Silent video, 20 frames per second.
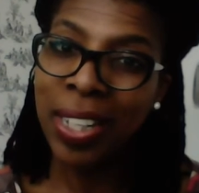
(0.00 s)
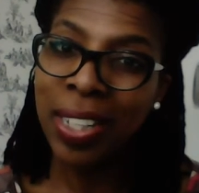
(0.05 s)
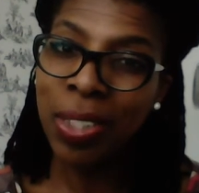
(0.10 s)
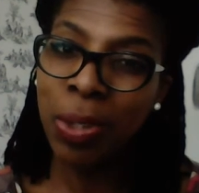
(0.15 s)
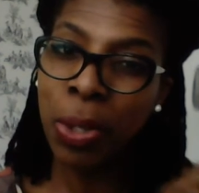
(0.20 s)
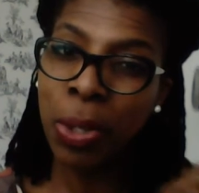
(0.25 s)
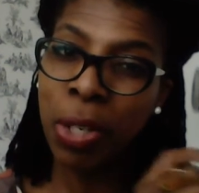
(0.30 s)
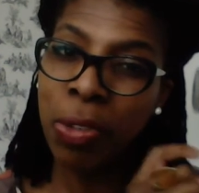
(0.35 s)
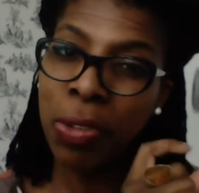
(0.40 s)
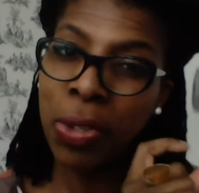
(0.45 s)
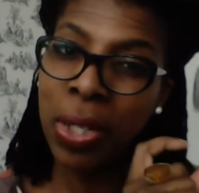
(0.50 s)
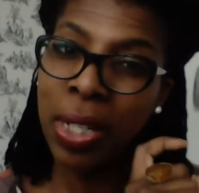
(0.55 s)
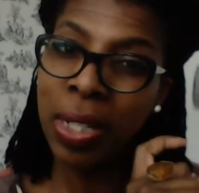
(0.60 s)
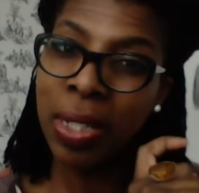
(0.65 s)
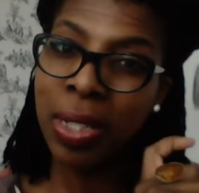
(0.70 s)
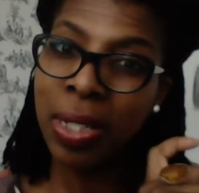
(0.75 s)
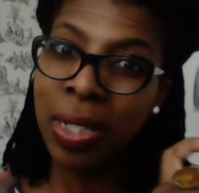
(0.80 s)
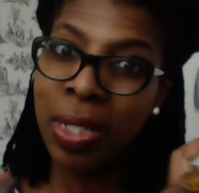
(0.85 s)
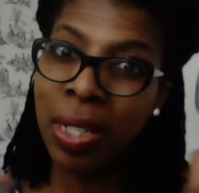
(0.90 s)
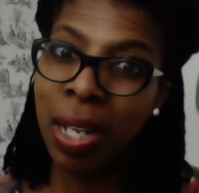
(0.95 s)
So it gives you a
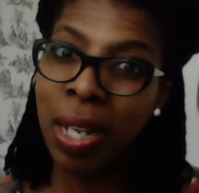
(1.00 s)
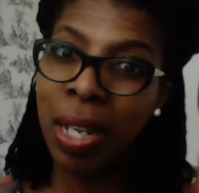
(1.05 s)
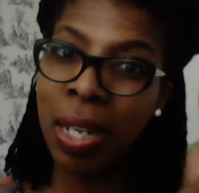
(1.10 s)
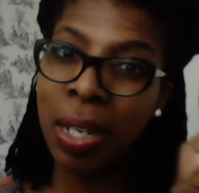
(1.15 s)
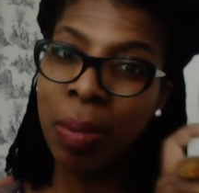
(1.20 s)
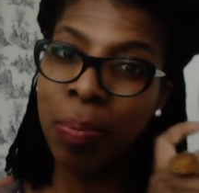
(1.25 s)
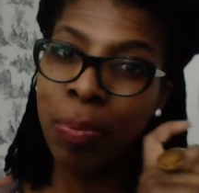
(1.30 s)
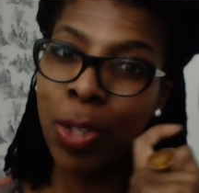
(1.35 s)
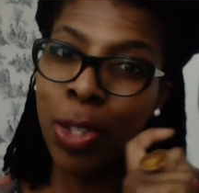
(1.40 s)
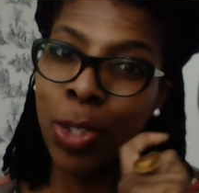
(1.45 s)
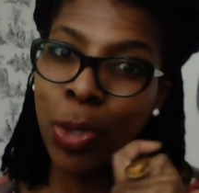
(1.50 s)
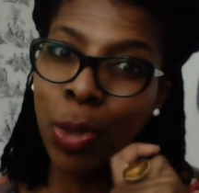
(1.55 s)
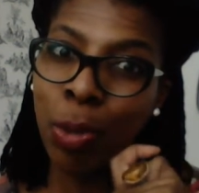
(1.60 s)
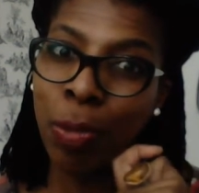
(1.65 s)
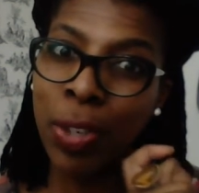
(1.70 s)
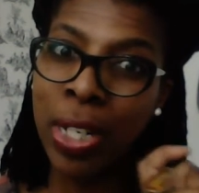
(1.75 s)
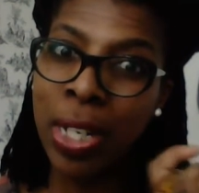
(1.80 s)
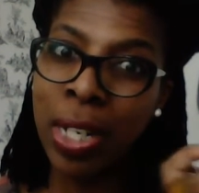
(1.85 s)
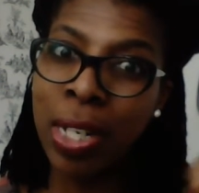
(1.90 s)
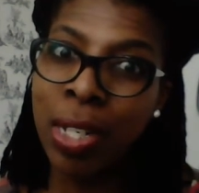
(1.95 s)
little sort
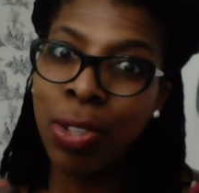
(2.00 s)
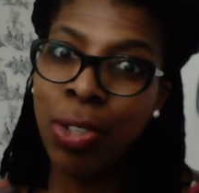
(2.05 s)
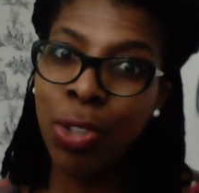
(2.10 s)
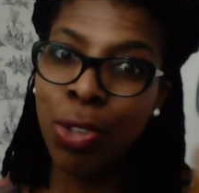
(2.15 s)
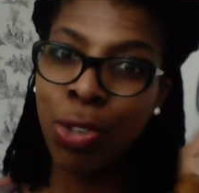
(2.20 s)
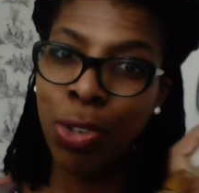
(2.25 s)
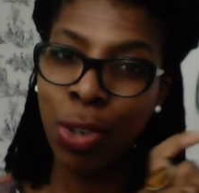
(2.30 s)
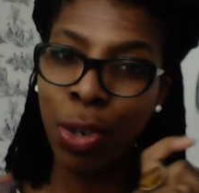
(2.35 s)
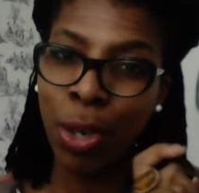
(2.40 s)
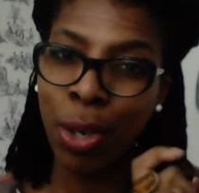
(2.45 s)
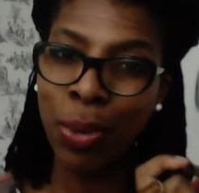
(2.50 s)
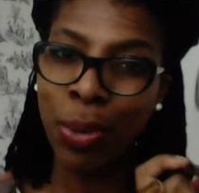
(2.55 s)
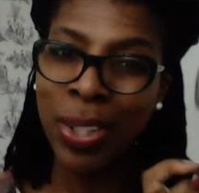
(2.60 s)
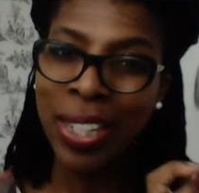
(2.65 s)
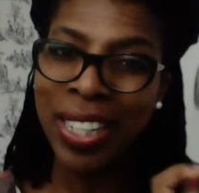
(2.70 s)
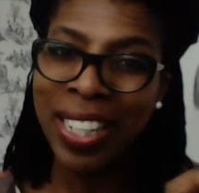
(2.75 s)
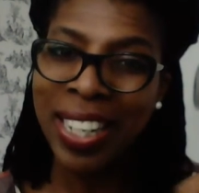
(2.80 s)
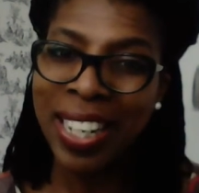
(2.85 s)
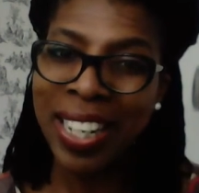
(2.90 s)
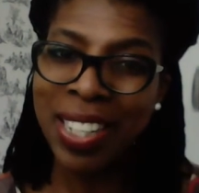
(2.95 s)
of an intro
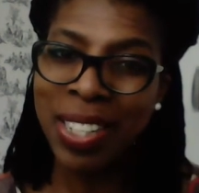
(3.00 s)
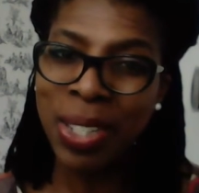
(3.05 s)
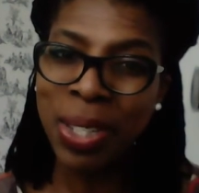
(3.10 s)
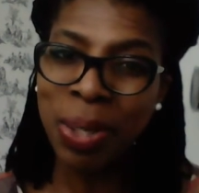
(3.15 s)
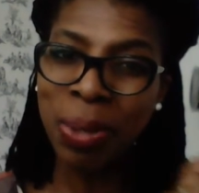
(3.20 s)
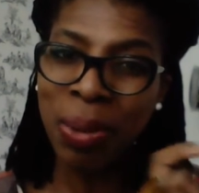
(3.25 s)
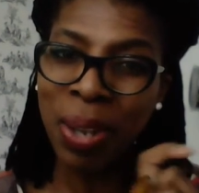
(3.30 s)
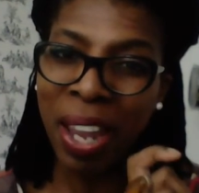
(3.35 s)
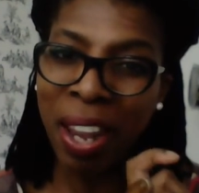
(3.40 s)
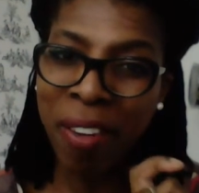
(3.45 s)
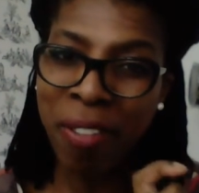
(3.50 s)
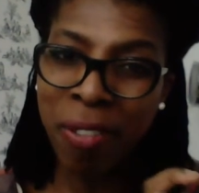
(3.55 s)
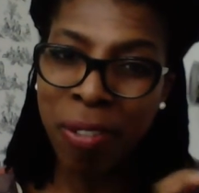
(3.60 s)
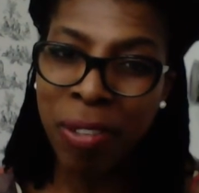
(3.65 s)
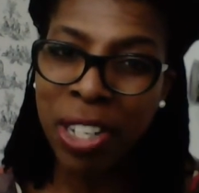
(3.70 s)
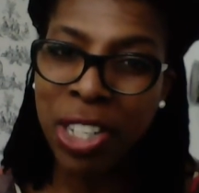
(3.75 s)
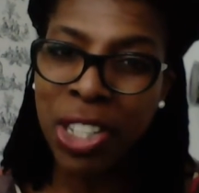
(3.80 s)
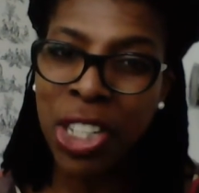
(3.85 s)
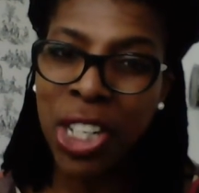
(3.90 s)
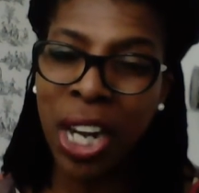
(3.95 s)
into
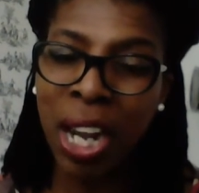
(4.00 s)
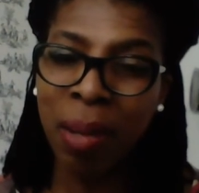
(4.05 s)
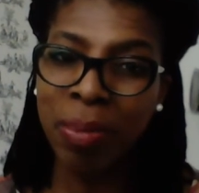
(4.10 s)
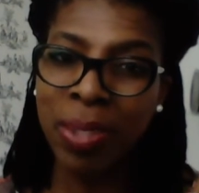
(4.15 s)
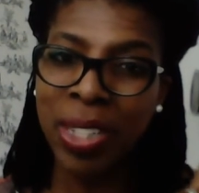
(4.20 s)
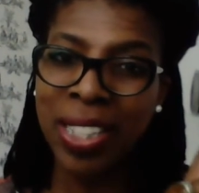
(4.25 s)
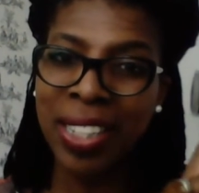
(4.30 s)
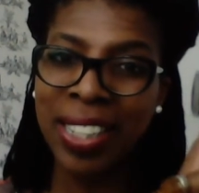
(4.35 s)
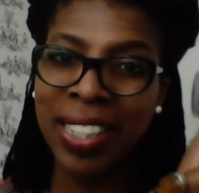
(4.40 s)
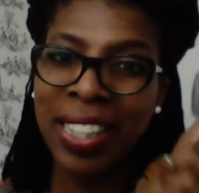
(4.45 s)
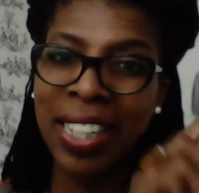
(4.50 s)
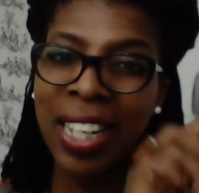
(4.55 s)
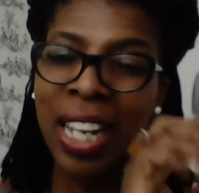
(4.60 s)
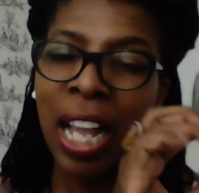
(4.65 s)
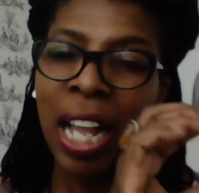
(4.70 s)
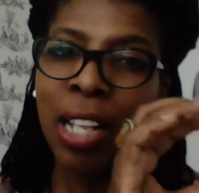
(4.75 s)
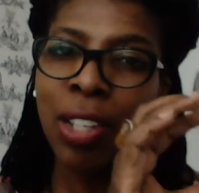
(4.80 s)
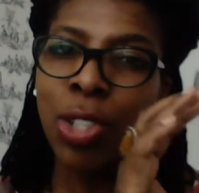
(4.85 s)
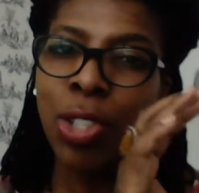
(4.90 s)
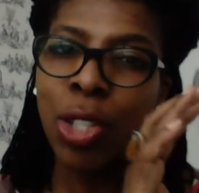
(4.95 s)
every chapter,
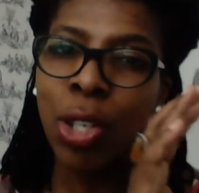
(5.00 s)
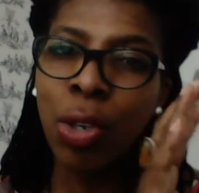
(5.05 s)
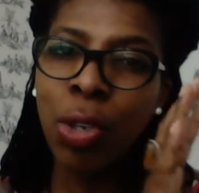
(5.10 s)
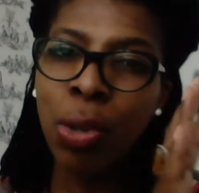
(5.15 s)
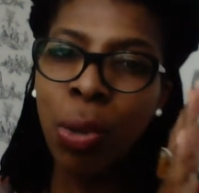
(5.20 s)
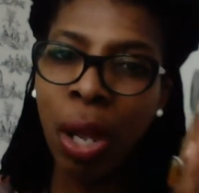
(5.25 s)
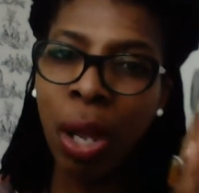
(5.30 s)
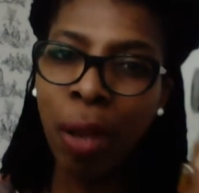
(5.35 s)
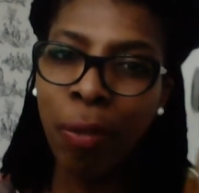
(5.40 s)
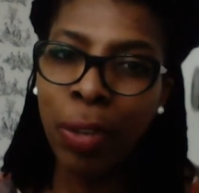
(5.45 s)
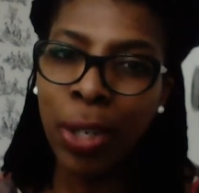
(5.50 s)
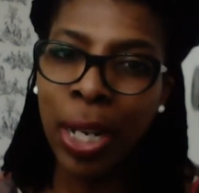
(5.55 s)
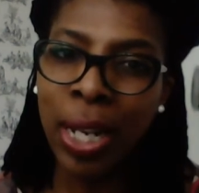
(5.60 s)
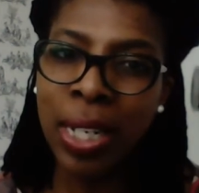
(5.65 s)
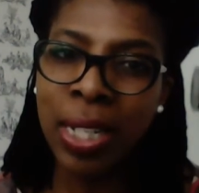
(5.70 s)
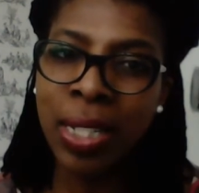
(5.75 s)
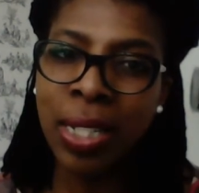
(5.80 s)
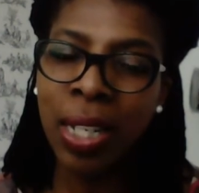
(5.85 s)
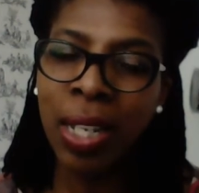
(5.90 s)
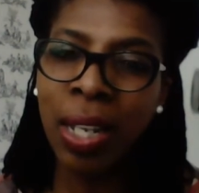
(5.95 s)
and so you have an
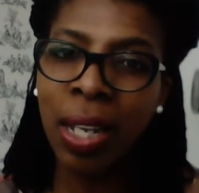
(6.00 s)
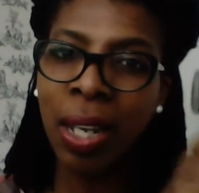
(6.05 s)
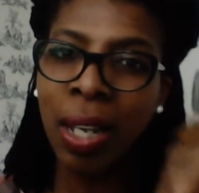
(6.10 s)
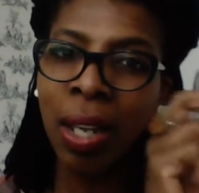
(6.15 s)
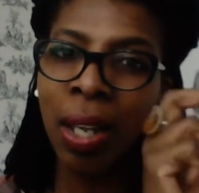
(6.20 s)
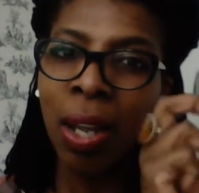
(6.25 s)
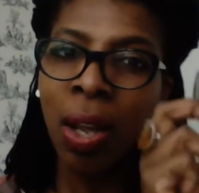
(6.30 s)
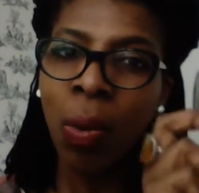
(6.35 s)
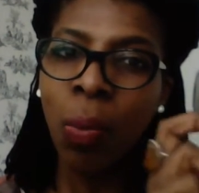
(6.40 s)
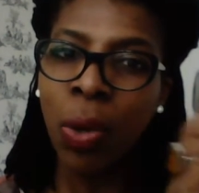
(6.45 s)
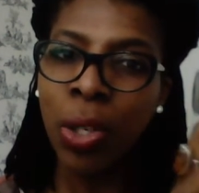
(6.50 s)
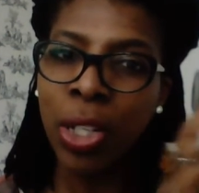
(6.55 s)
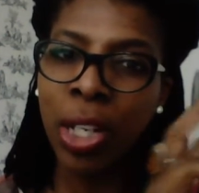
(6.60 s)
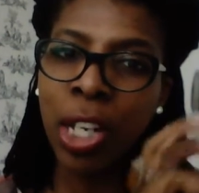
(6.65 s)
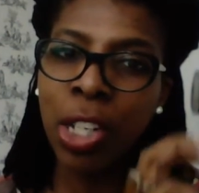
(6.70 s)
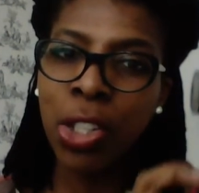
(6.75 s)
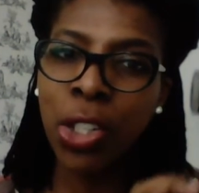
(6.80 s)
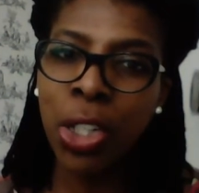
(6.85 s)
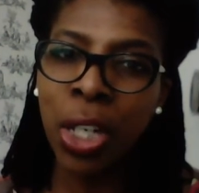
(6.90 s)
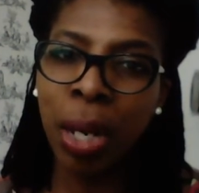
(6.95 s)
idea what
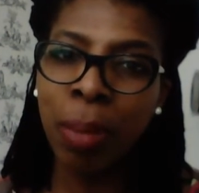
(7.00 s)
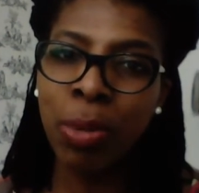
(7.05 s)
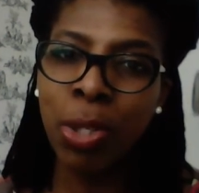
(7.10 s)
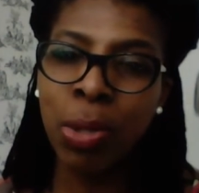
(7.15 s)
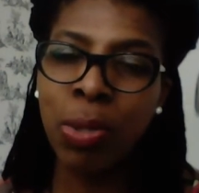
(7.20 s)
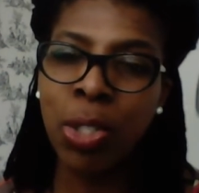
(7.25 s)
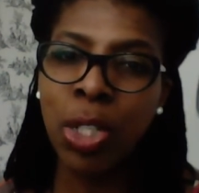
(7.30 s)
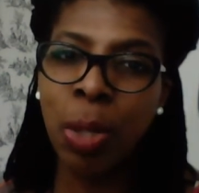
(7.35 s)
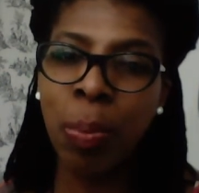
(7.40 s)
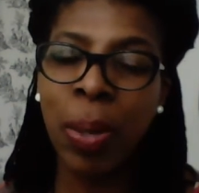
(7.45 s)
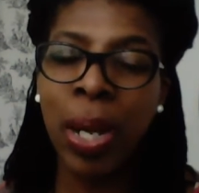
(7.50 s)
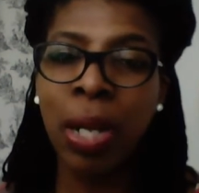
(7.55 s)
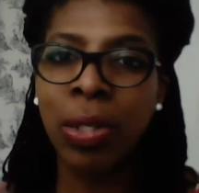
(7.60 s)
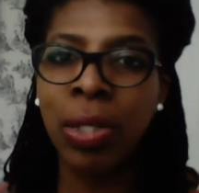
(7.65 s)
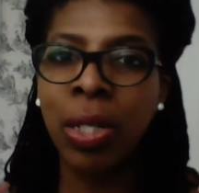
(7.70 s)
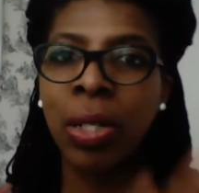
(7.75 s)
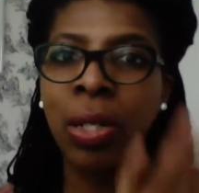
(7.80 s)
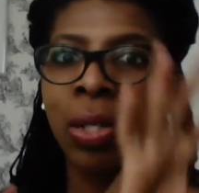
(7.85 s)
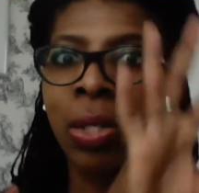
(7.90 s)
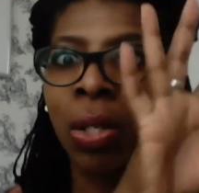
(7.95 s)
each chapter is about,
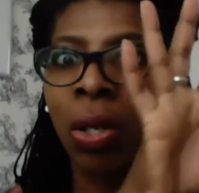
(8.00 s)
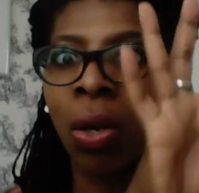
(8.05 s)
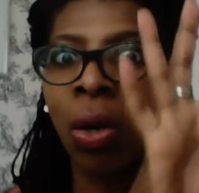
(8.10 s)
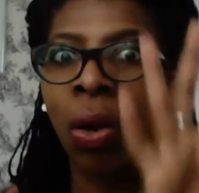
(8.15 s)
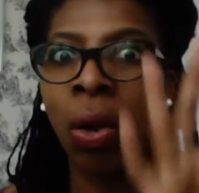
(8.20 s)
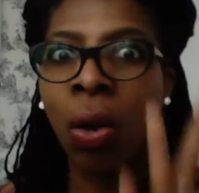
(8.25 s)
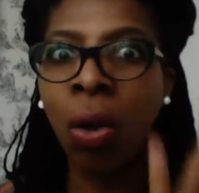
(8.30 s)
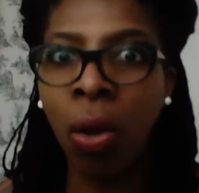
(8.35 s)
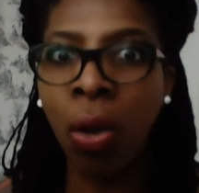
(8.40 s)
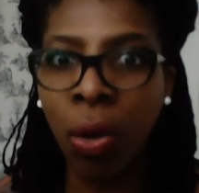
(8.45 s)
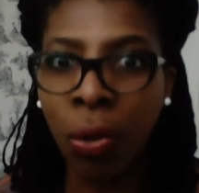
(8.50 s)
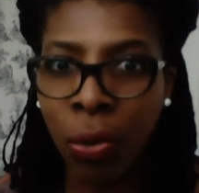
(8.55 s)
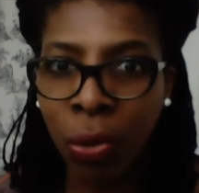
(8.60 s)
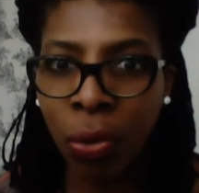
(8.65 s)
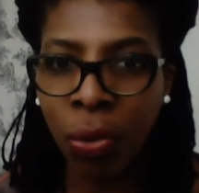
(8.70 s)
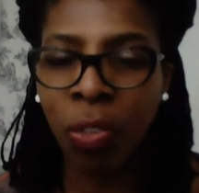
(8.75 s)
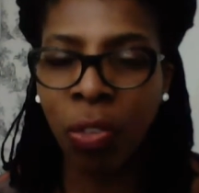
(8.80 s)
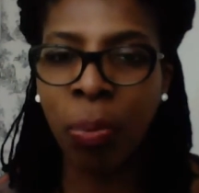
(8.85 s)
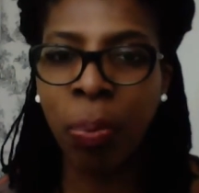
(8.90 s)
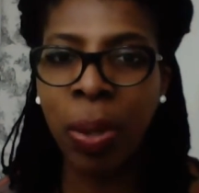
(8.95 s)
and there's a lot
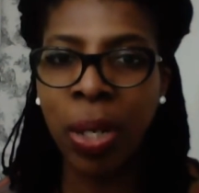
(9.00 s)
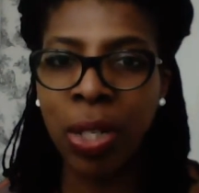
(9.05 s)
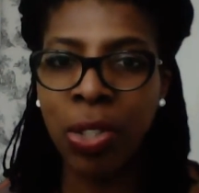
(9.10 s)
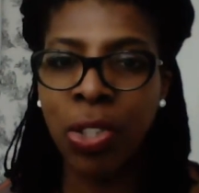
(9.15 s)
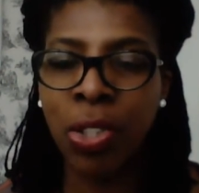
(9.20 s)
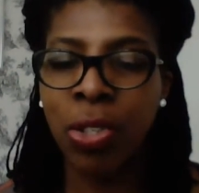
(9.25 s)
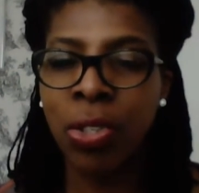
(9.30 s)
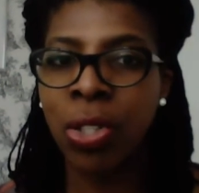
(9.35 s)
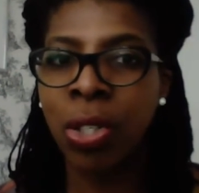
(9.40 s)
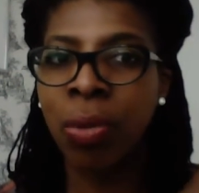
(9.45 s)
of pictures.